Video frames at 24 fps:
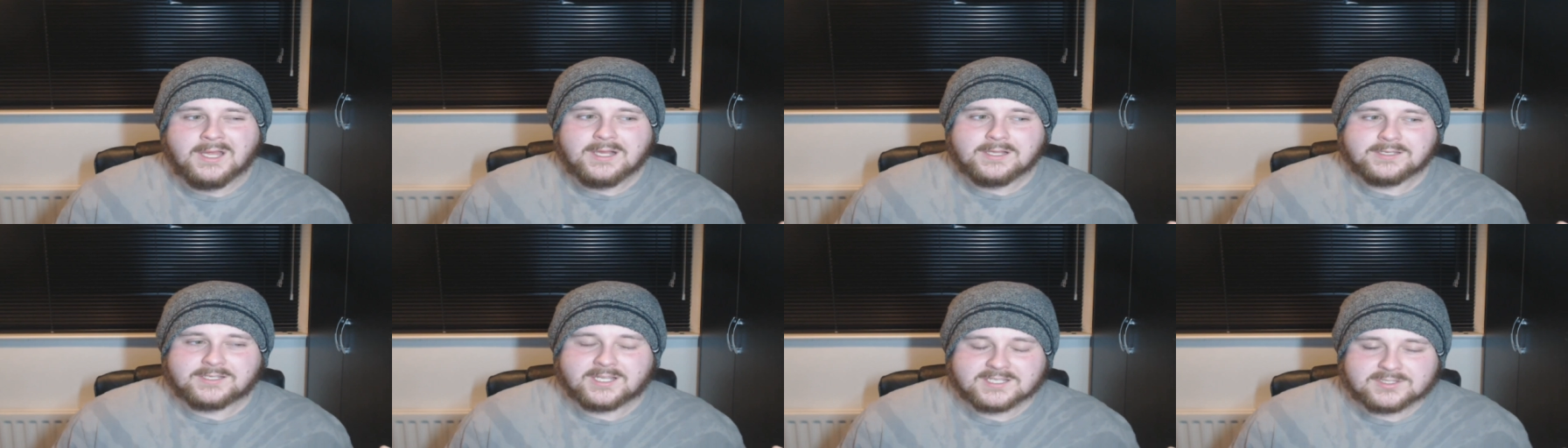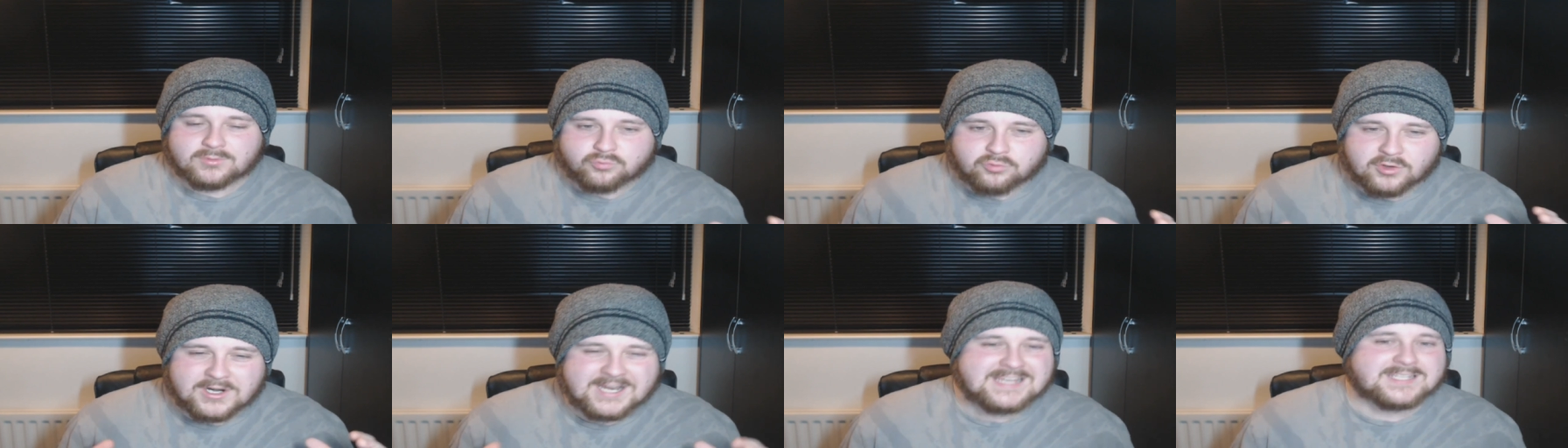that's
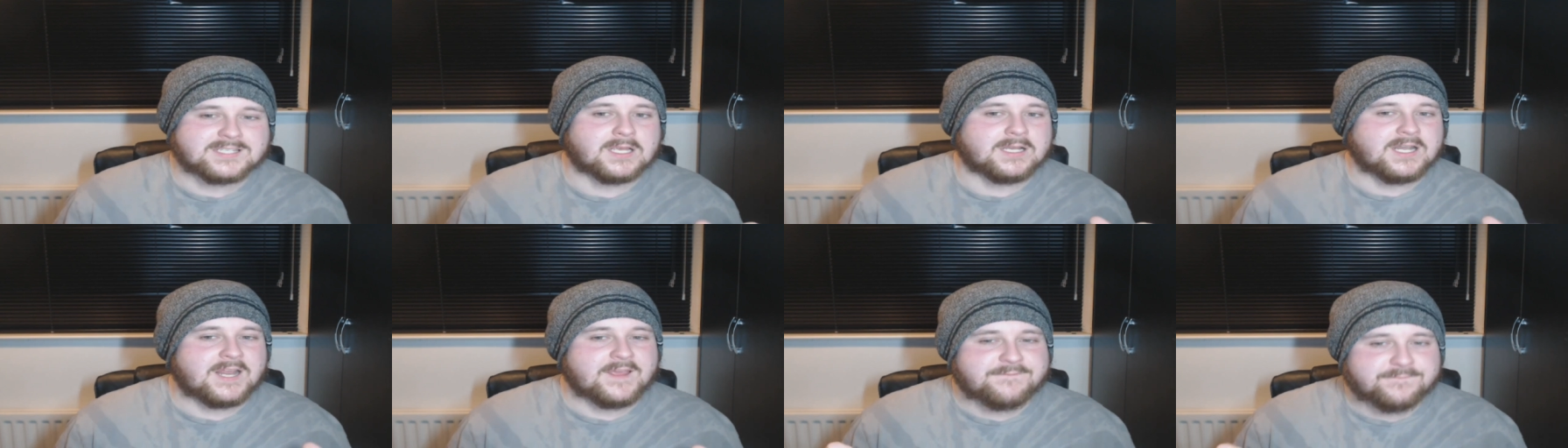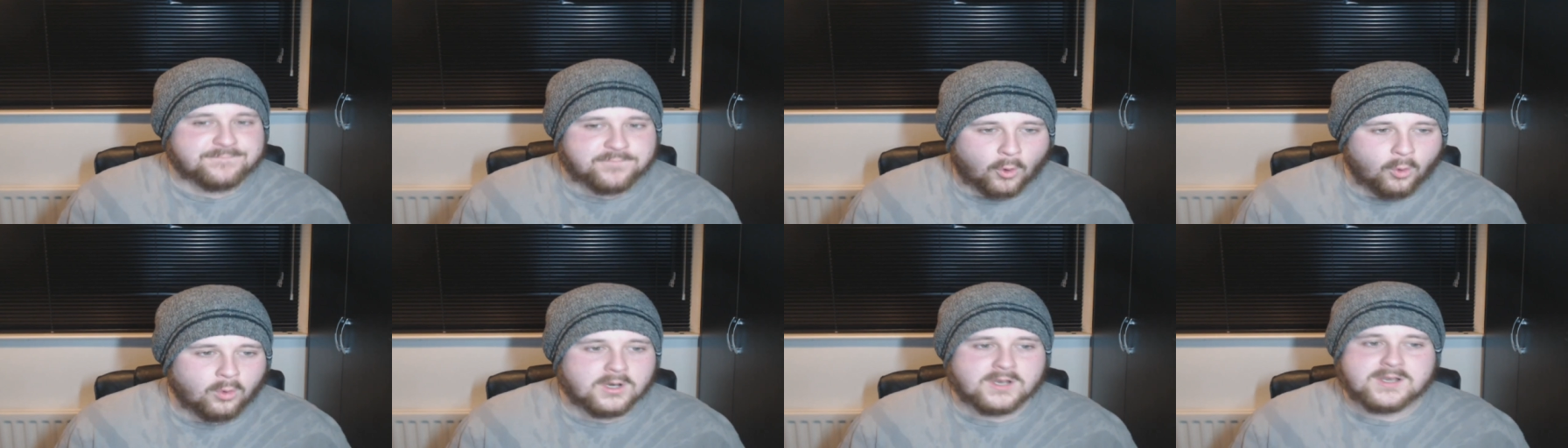recently
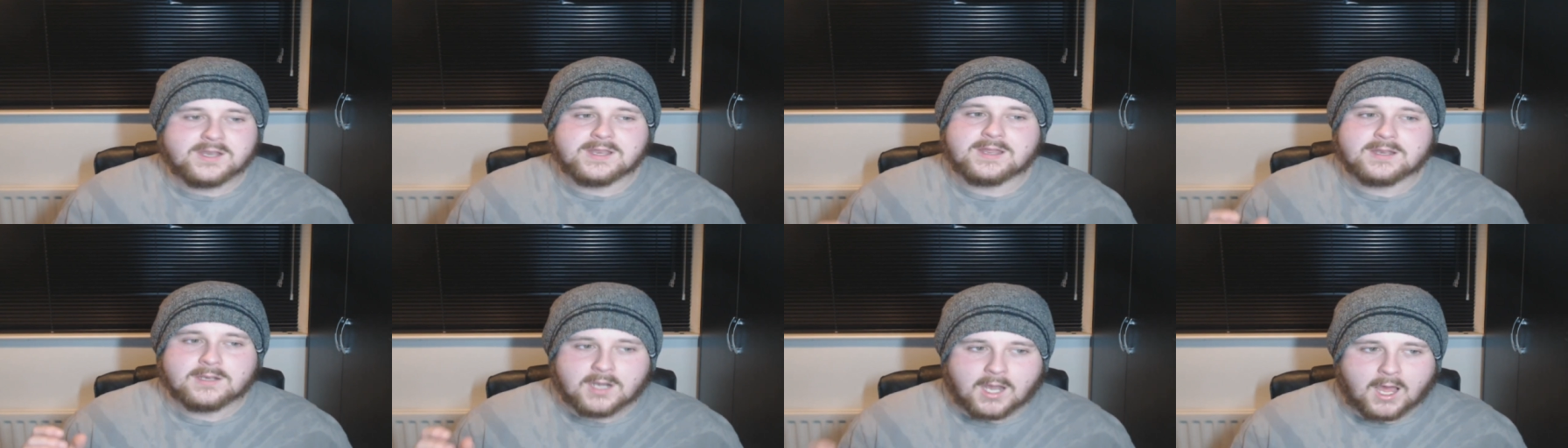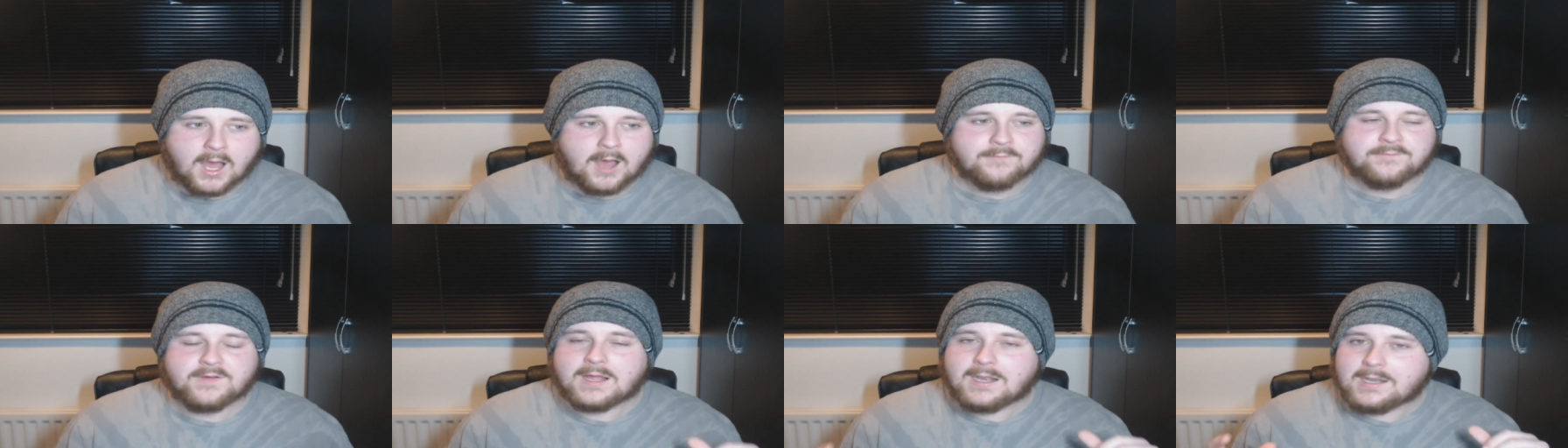fallen in
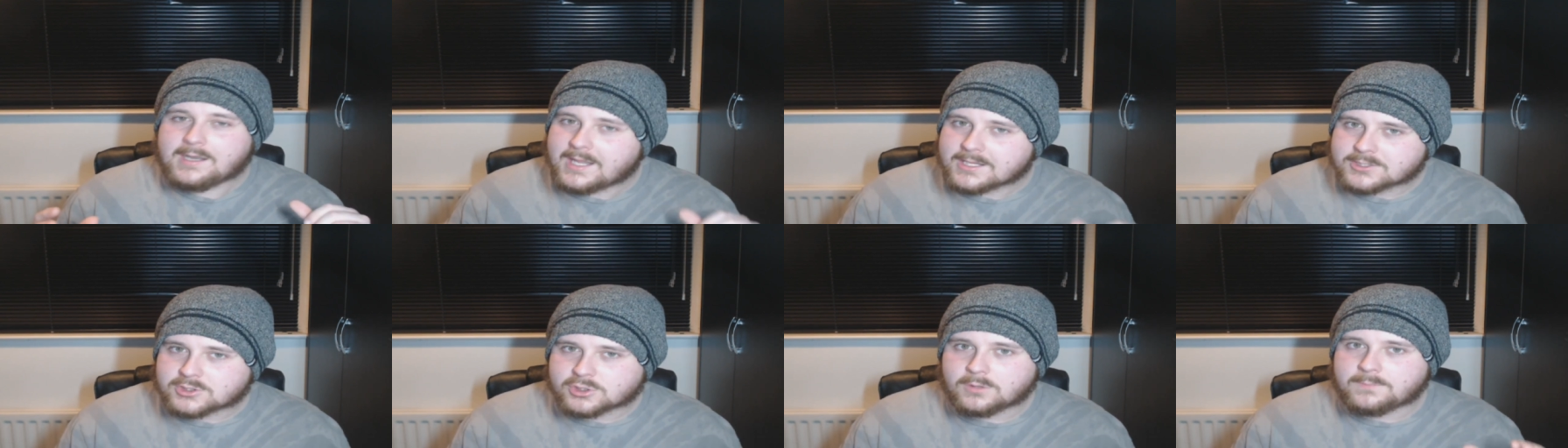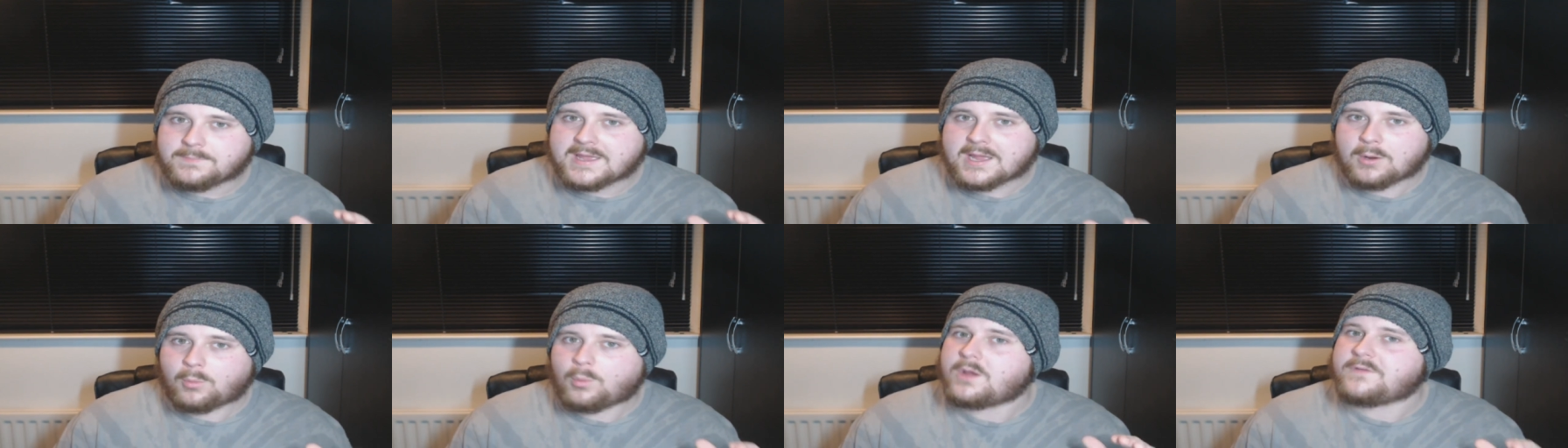love a little
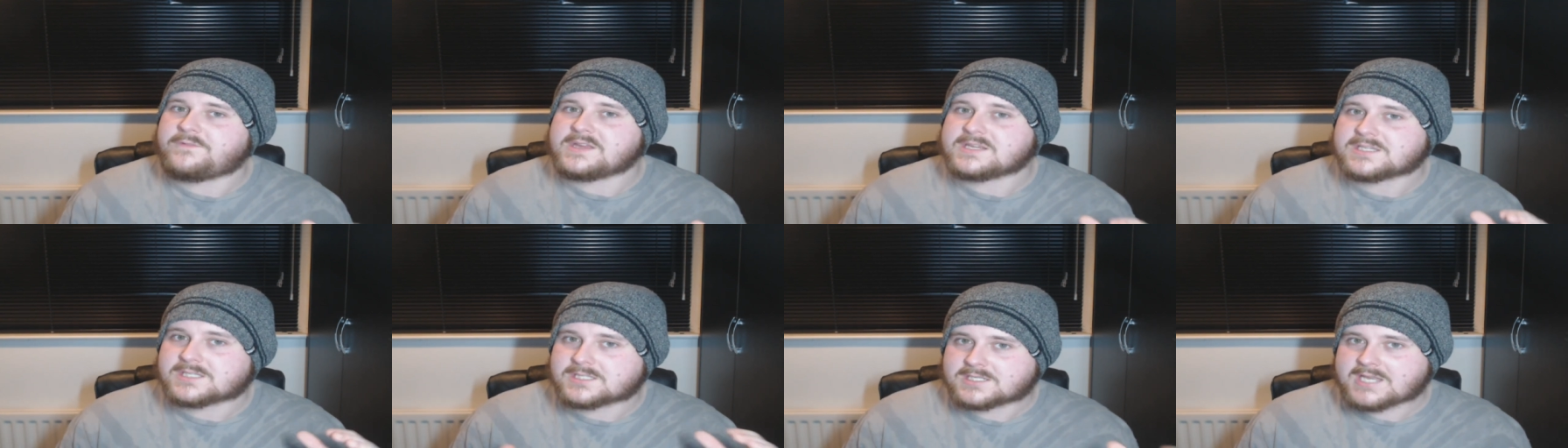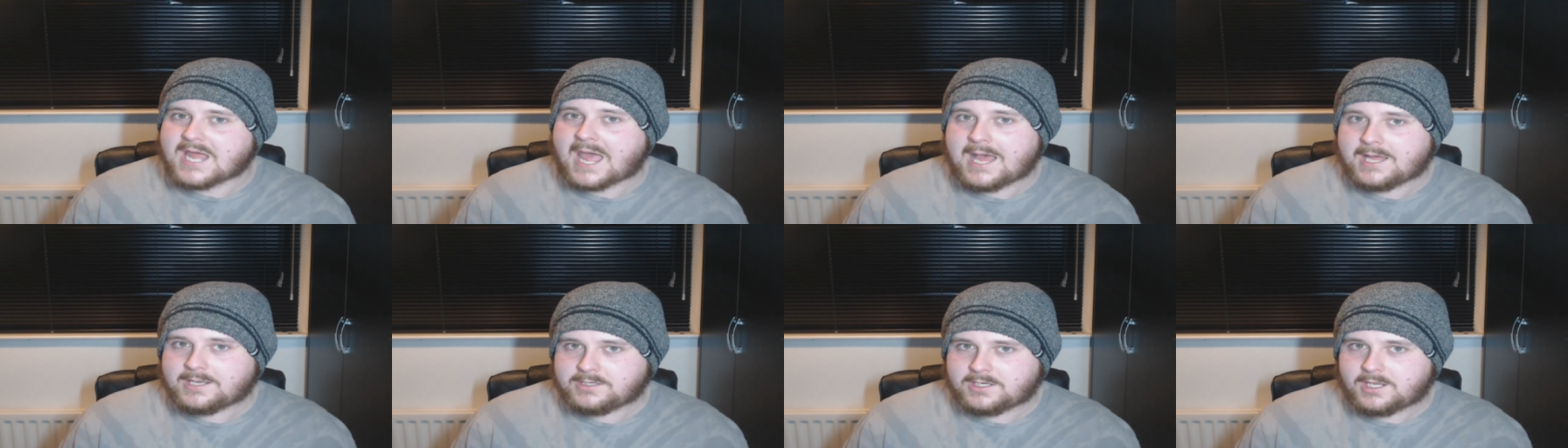bit with his
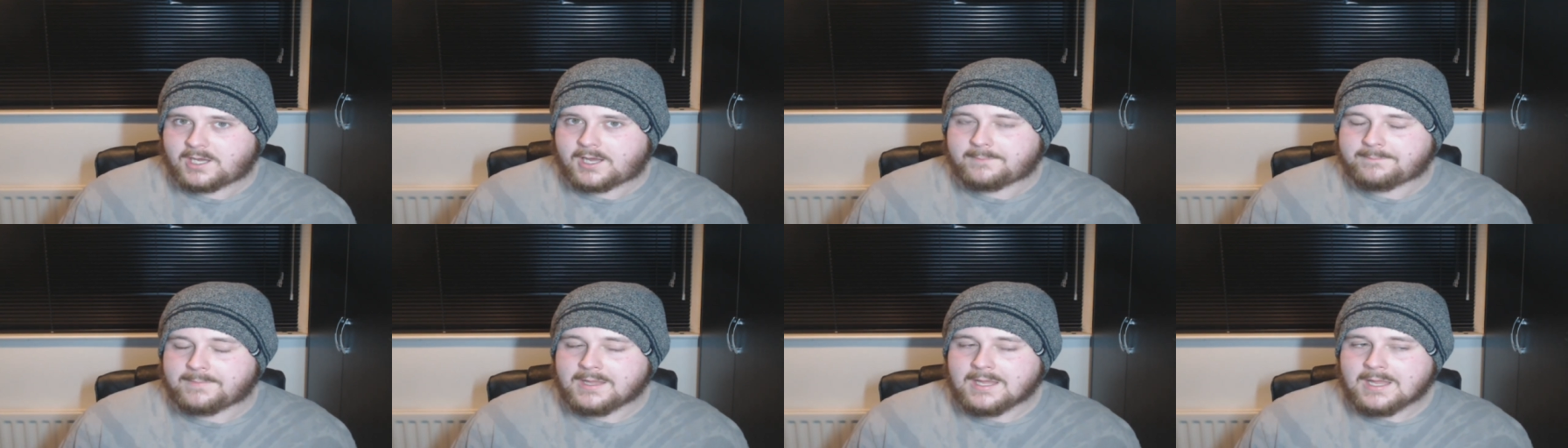stand-up.